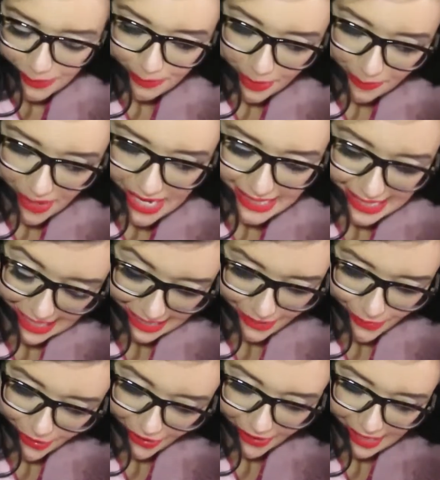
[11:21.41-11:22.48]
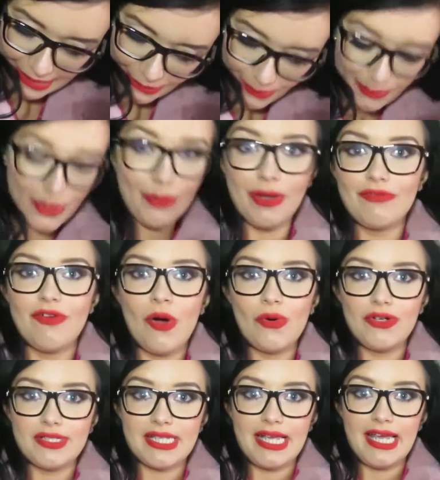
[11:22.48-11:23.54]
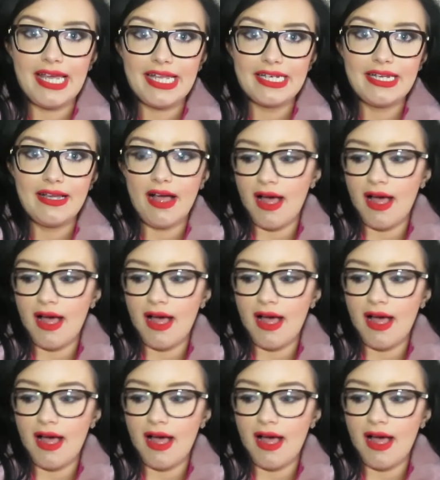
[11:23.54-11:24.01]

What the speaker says: But basically when I put my rollers in,